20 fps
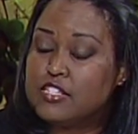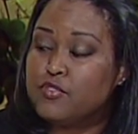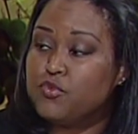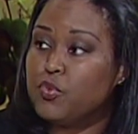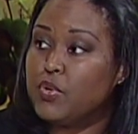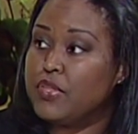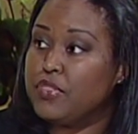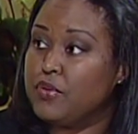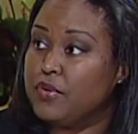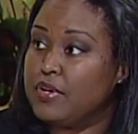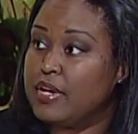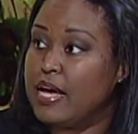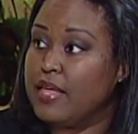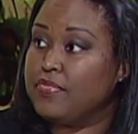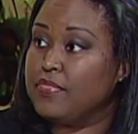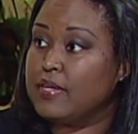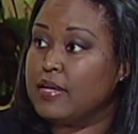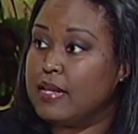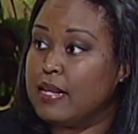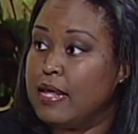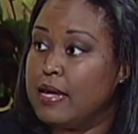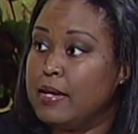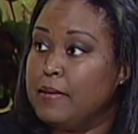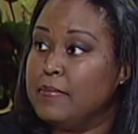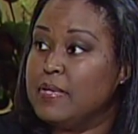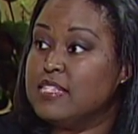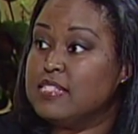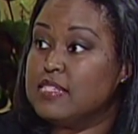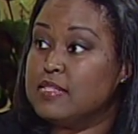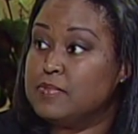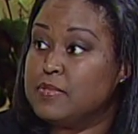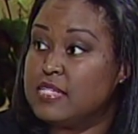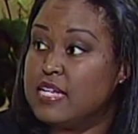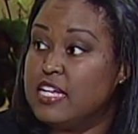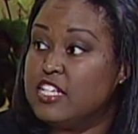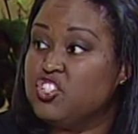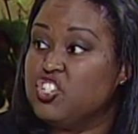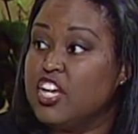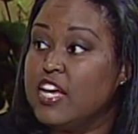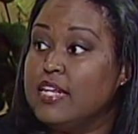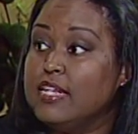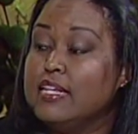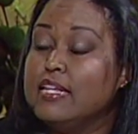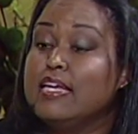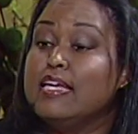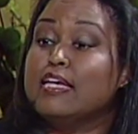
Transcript: of whether or not the claim is substantiated,